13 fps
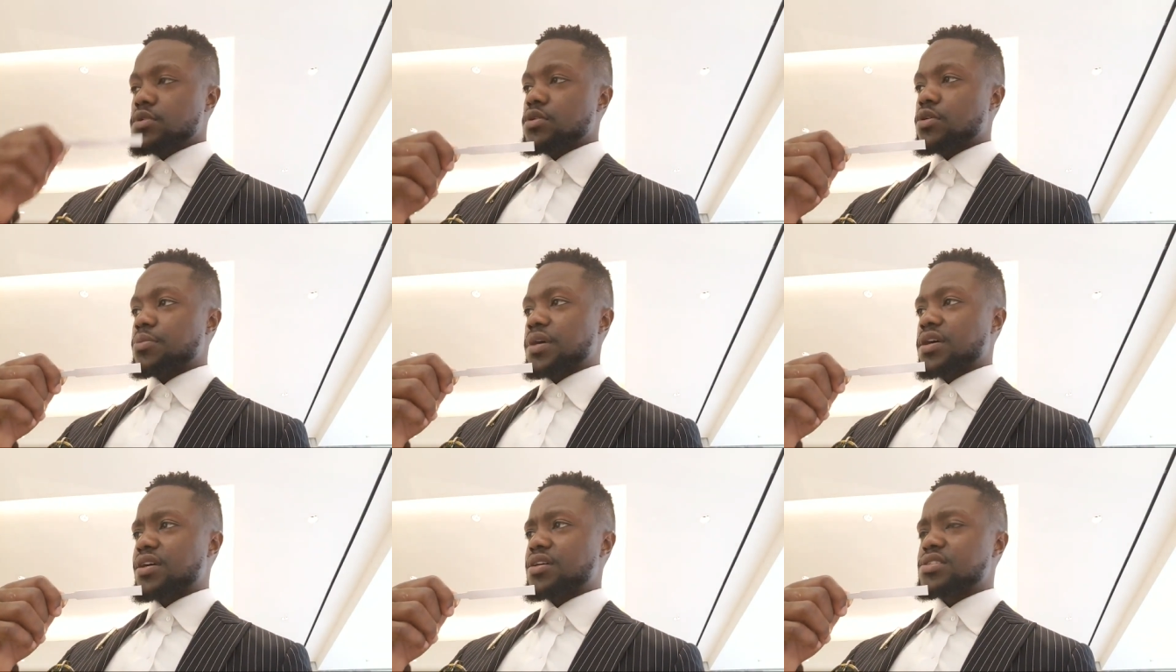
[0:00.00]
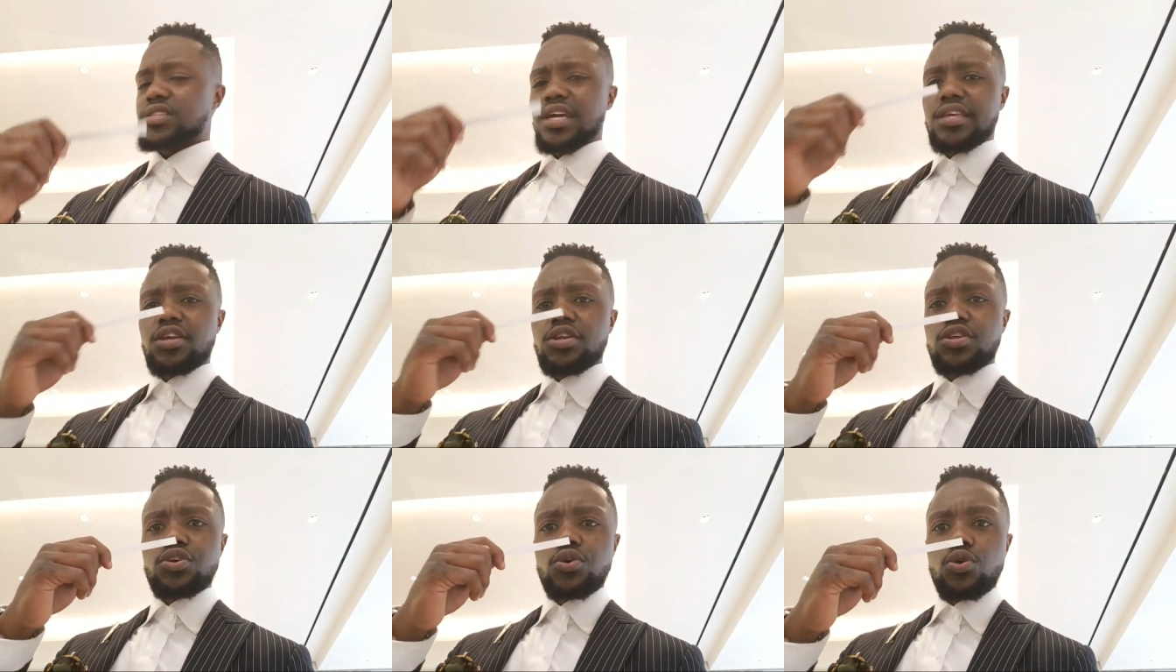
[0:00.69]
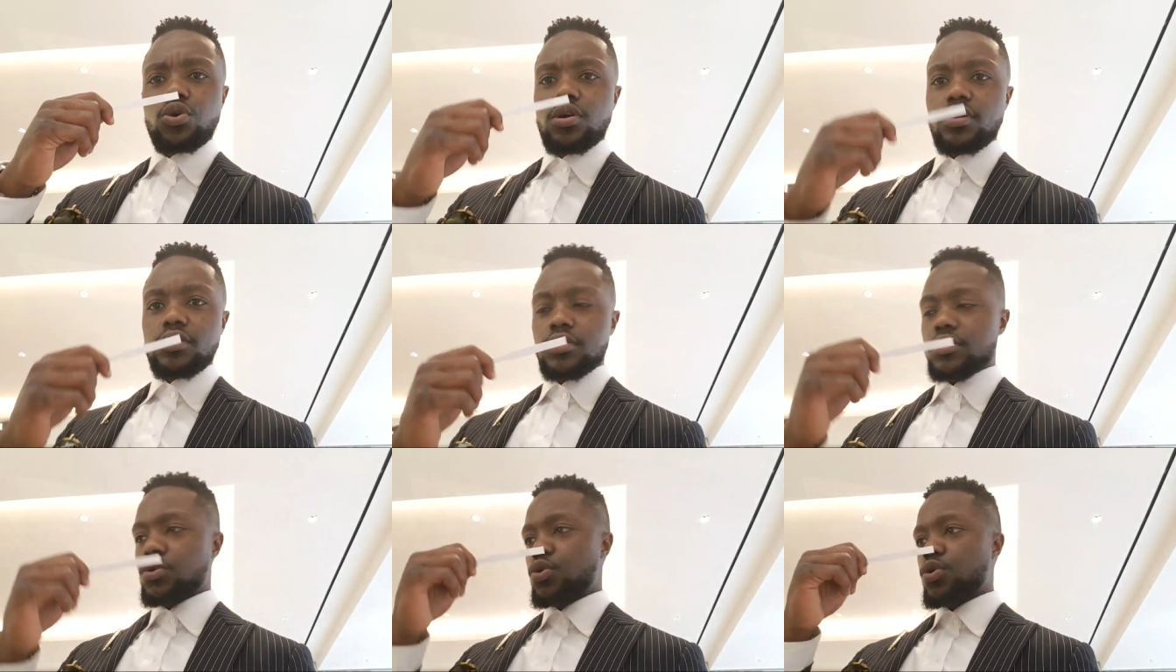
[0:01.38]
oh my gosh, like your
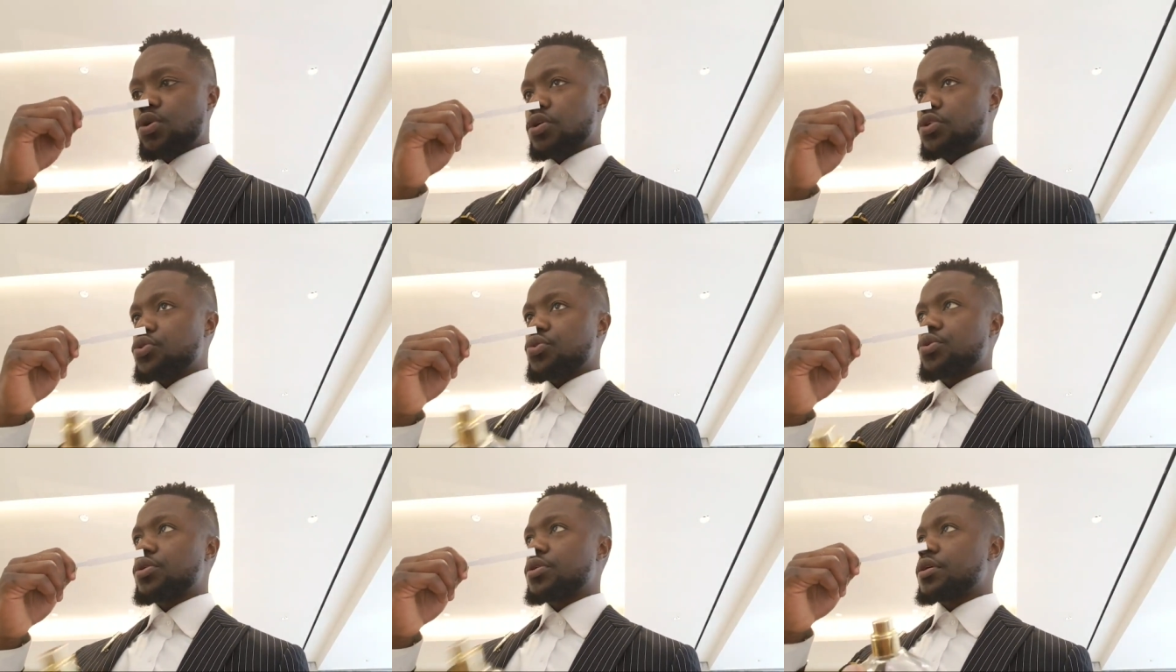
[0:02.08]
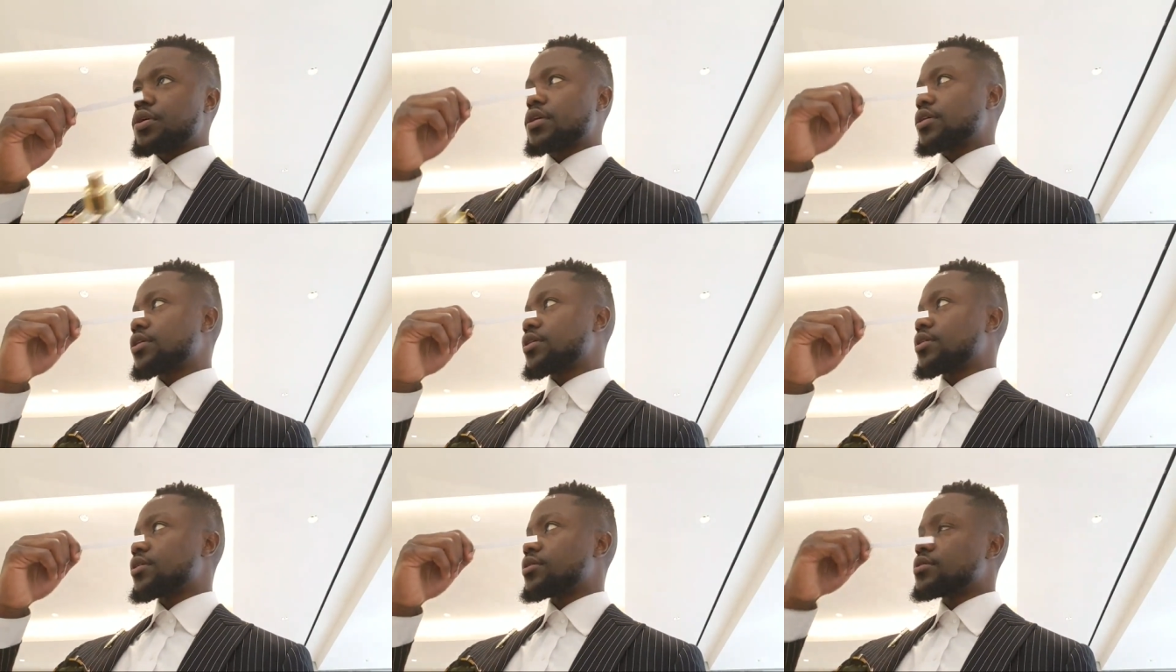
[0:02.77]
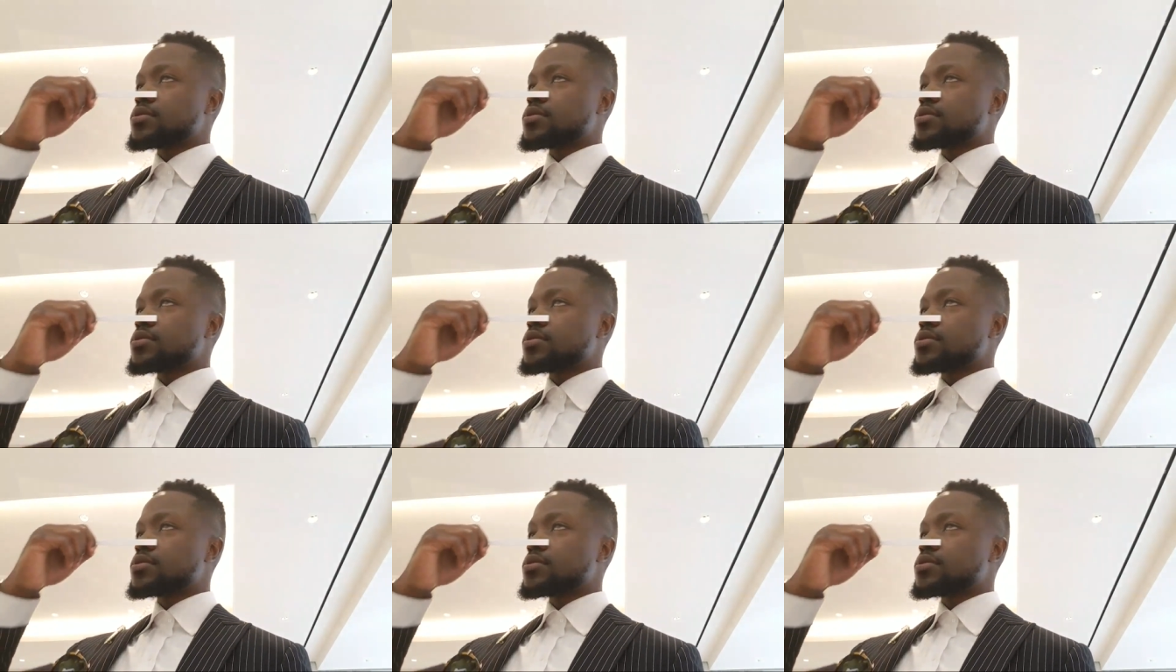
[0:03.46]
Dior or your, uh,